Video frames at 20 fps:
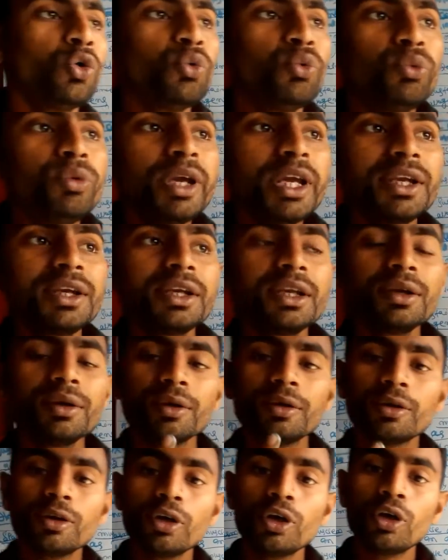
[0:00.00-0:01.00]

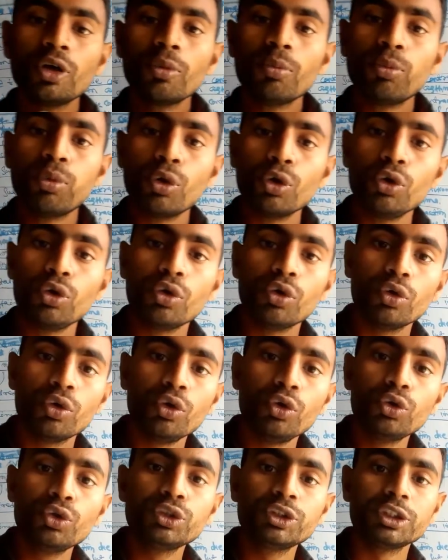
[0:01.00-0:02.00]
With
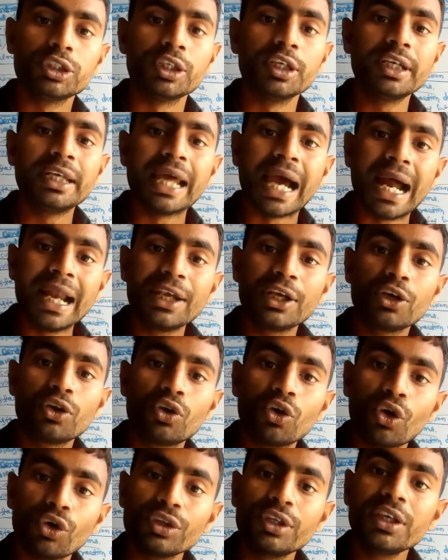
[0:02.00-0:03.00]
pollution that
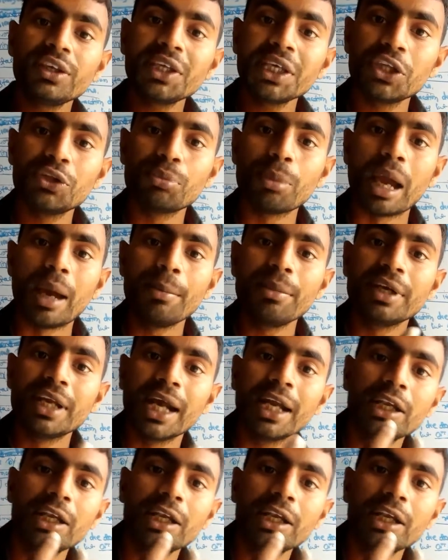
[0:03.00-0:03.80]
causes spam,